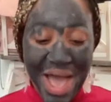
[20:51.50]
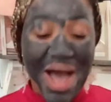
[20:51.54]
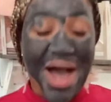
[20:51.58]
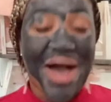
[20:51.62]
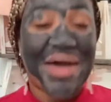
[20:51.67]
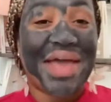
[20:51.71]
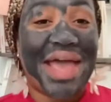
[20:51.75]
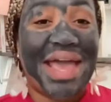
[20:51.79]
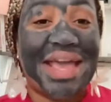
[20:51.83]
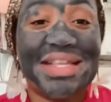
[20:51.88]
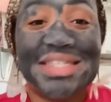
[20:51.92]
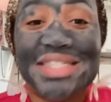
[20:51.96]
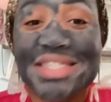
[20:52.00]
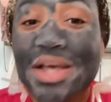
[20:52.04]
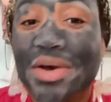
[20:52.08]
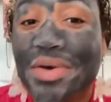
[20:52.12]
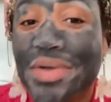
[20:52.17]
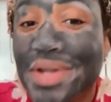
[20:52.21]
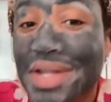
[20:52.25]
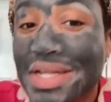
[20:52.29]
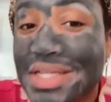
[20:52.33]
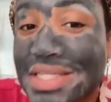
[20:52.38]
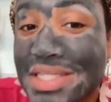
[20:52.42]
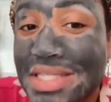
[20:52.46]
Okay, so
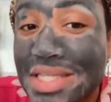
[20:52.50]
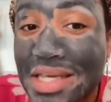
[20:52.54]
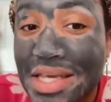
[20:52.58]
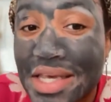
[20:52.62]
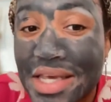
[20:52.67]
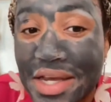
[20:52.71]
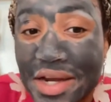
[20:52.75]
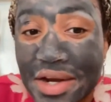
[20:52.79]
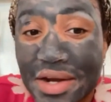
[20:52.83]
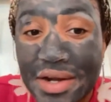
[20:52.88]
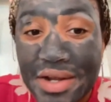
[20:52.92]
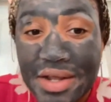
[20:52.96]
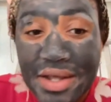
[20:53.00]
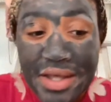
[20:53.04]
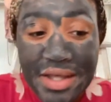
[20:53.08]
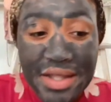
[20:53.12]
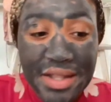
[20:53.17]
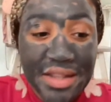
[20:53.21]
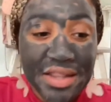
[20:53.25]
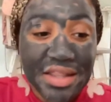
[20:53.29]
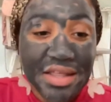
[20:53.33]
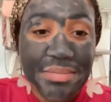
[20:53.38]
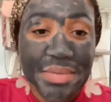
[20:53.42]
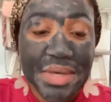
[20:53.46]
let's see here.
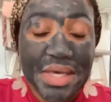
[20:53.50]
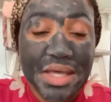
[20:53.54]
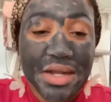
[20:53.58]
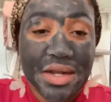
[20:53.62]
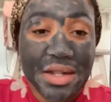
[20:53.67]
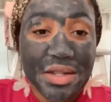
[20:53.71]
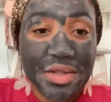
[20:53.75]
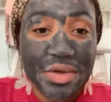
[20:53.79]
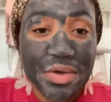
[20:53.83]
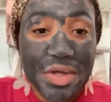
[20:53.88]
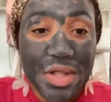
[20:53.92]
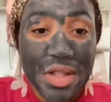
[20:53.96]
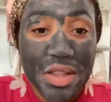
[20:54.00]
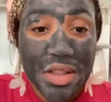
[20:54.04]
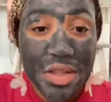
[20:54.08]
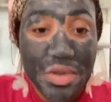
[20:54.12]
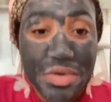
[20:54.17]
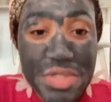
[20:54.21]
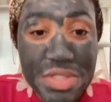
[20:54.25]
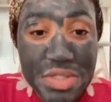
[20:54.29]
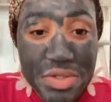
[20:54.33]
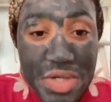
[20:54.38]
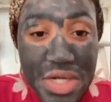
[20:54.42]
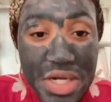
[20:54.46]
Let me get a little
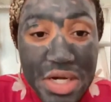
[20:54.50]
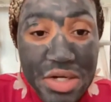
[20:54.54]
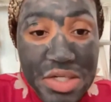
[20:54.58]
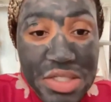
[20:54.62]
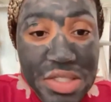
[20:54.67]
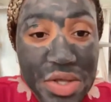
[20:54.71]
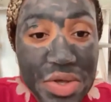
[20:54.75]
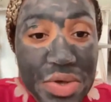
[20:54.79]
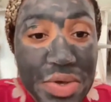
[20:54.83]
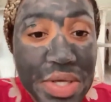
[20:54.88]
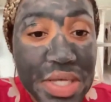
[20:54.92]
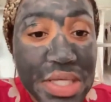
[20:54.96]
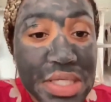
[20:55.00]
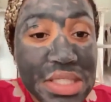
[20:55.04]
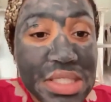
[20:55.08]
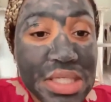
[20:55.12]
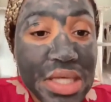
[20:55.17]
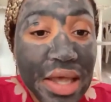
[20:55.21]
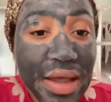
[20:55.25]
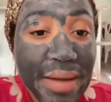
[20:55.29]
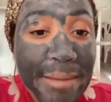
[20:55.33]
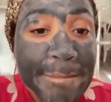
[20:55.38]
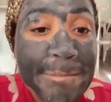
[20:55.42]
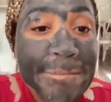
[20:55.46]
closer here so you can
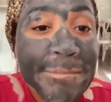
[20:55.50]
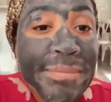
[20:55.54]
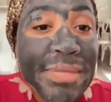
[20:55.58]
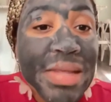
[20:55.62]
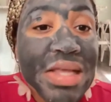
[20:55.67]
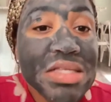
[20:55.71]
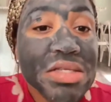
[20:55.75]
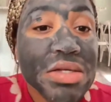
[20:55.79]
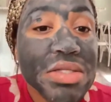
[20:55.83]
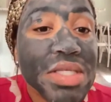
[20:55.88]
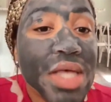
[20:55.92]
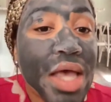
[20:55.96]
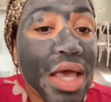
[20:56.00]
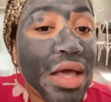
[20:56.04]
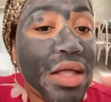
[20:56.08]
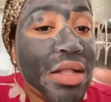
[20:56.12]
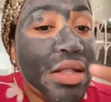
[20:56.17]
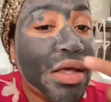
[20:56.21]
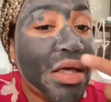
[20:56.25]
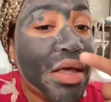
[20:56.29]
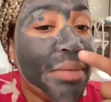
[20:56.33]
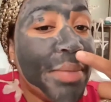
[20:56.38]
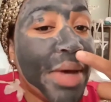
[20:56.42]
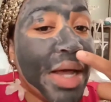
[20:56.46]
see. So take a
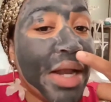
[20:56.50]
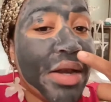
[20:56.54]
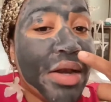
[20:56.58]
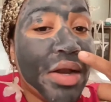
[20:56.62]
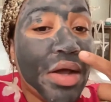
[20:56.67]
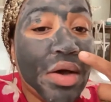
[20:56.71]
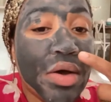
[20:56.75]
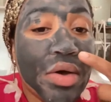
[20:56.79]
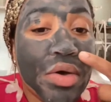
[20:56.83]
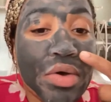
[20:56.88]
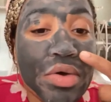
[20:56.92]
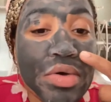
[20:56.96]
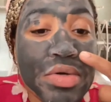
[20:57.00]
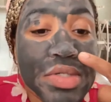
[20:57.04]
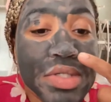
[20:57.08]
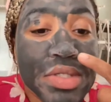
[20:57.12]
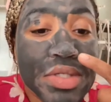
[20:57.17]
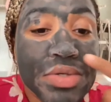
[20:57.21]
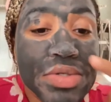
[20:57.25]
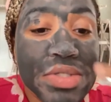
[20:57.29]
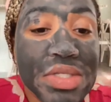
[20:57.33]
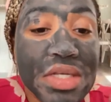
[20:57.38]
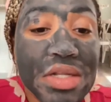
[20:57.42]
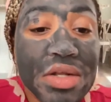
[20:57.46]
look at my nose.
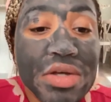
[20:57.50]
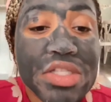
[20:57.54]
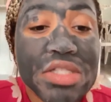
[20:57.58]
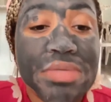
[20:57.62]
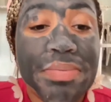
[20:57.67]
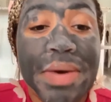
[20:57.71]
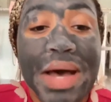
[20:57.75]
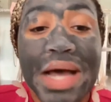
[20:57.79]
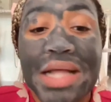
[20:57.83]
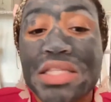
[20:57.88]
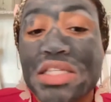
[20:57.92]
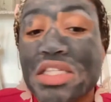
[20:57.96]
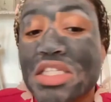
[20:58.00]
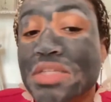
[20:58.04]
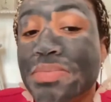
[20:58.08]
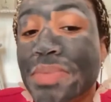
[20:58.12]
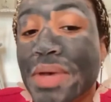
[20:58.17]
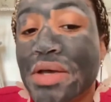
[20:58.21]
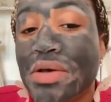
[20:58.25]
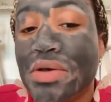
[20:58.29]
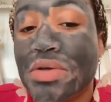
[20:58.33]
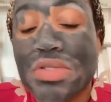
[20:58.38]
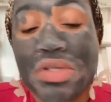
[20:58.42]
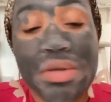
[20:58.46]
You see those spots and
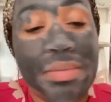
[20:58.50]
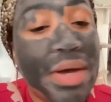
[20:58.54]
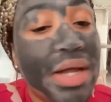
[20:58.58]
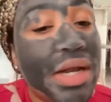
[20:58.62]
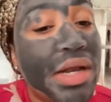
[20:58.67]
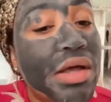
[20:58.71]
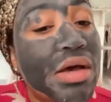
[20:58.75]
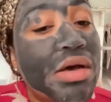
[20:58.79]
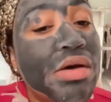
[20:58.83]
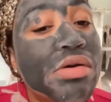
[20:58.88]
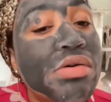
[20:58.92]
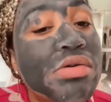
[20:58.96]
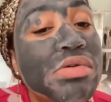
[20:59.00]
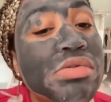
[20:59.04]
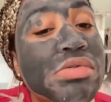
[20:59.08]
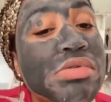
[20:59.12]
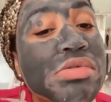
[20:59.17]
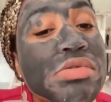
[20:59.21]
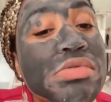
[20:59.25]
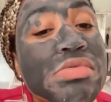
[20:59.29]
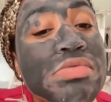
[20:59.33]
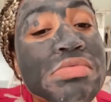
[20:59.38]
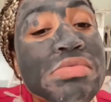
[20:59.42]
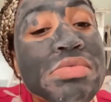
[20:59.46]
speckles on my
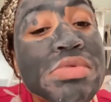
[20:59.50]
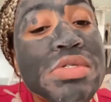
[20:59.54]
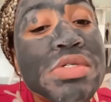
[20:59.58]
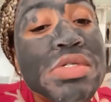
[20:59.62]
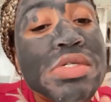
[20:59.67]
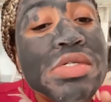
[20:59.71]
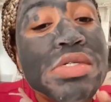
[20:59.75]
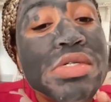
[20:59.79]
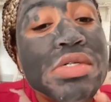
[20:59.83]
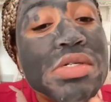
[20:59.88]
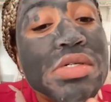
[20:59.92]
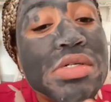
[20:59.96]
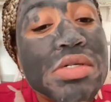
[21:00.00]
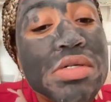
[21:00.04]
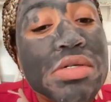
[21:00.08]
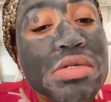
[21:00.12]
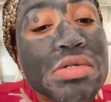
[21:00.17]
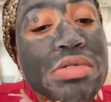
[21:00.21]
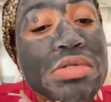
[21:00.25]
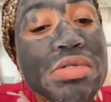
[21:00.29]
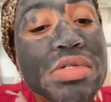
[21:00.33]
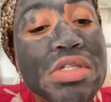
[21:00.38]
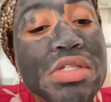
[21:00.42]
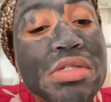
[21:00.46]
nose?
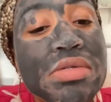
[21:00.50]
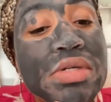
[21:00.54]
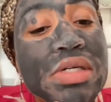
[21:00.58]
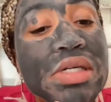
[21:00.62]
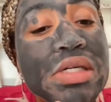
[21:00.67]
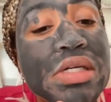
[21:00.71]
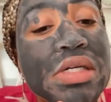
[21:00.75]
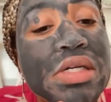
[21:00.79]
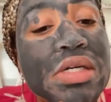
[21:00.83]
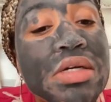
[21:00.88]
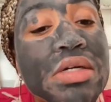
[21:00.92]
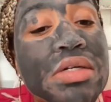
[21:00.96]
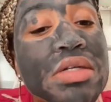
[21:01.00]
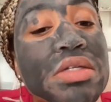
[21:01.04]
Oh, this right here.